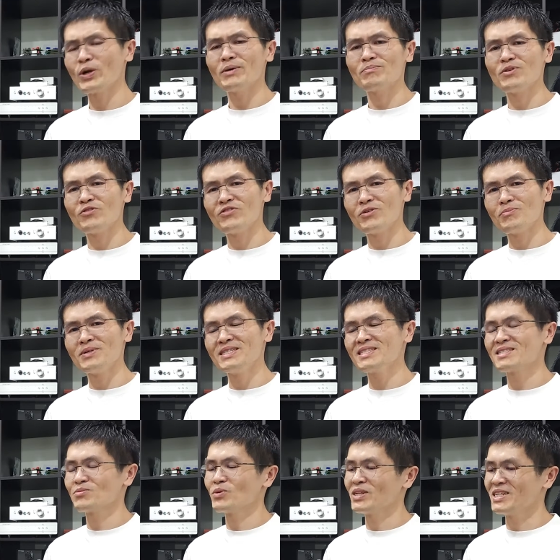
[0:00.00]

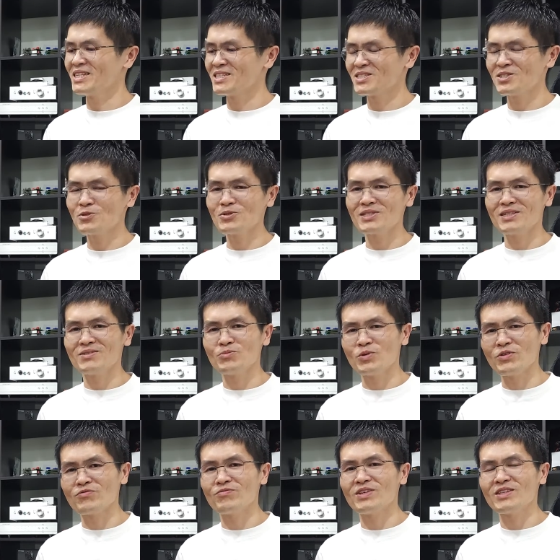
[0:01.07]
performance when it is used
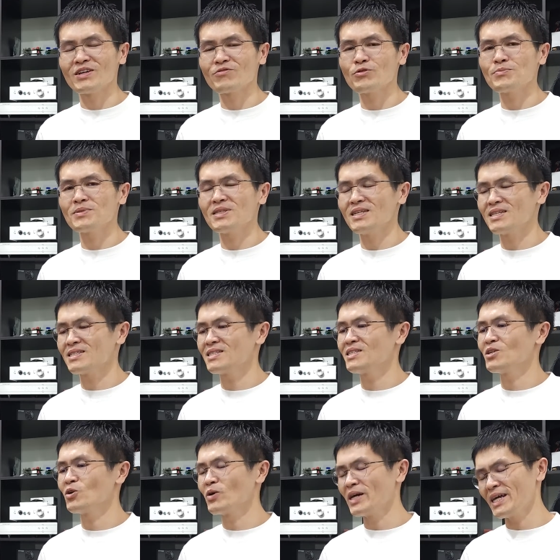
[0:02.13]
with Denafrips
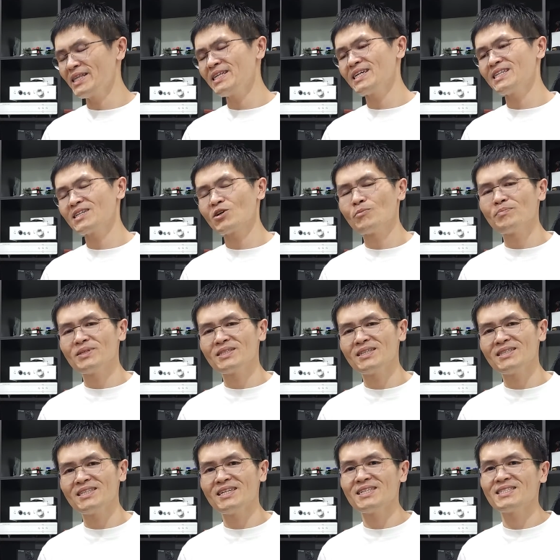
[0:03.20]
DAC or any other
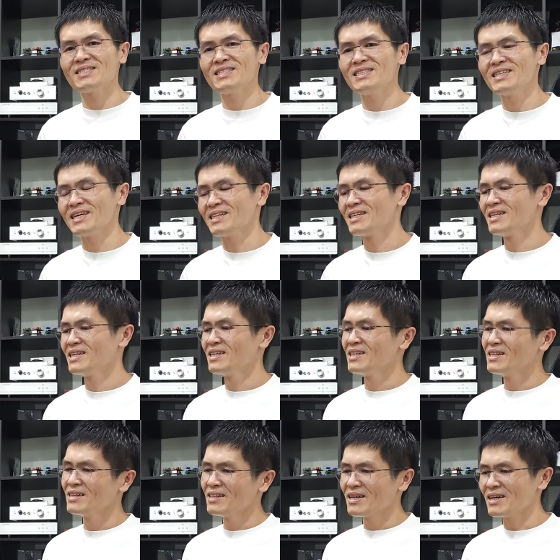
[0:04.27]
competent DAC that
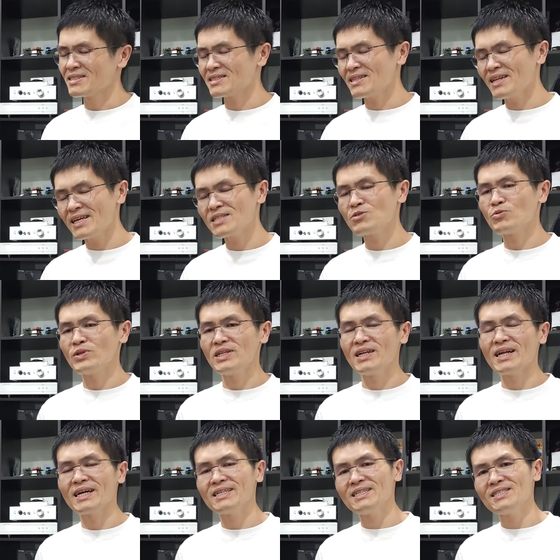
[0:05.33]
has less
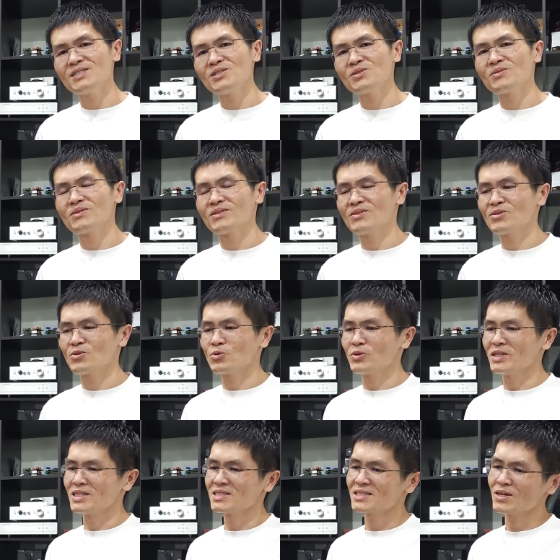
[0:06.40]
reliance to
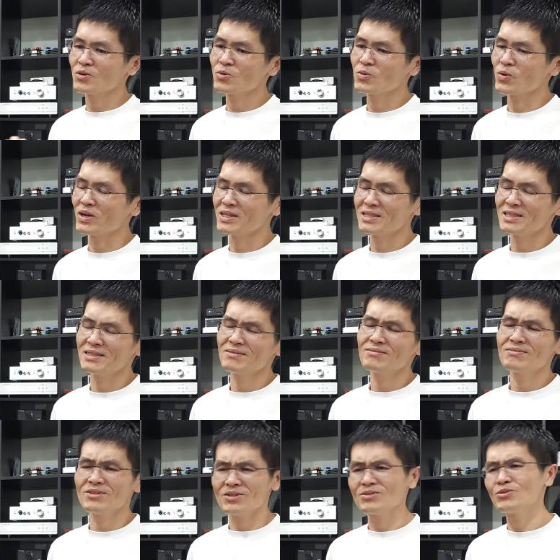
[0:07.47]
the sound quality,
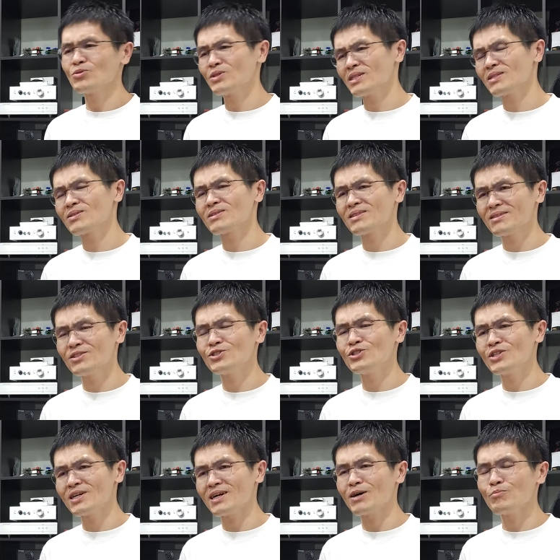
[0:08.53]
to the
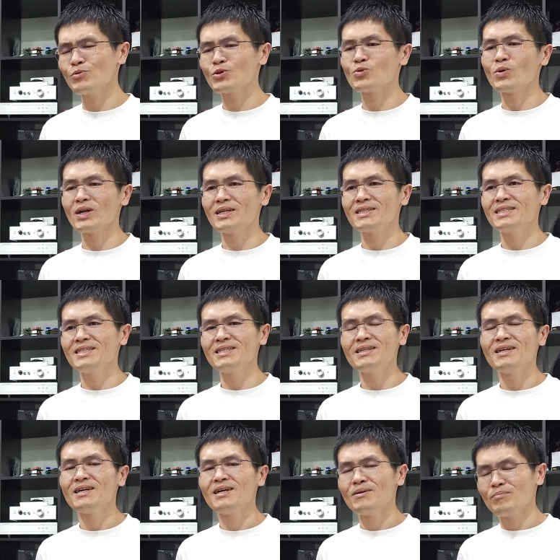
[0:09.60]
digital output quality.
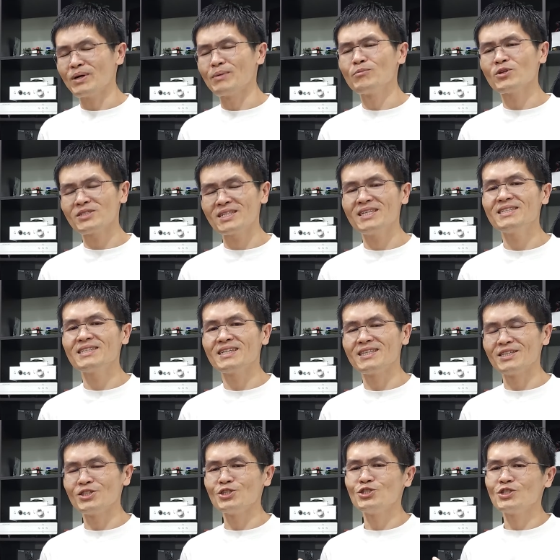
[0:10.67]
But I'm not saying that the
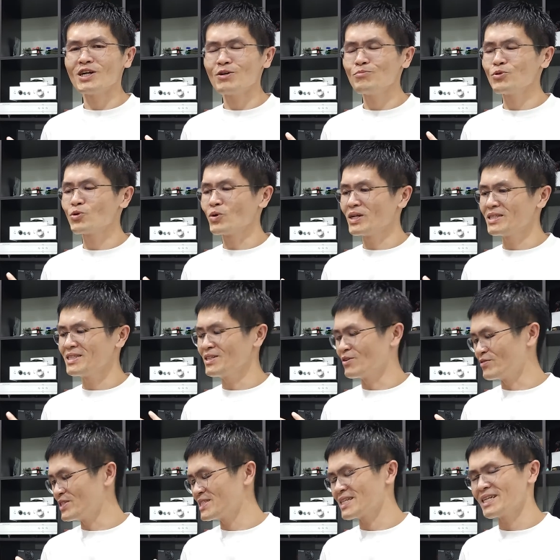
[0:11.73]
digital output quality
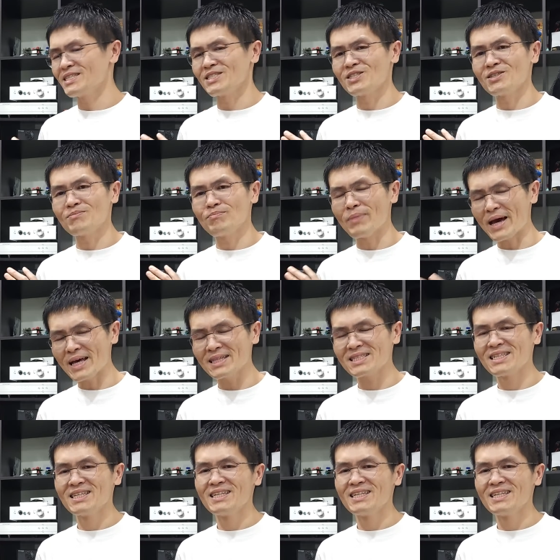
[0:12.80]
of this guy is bad.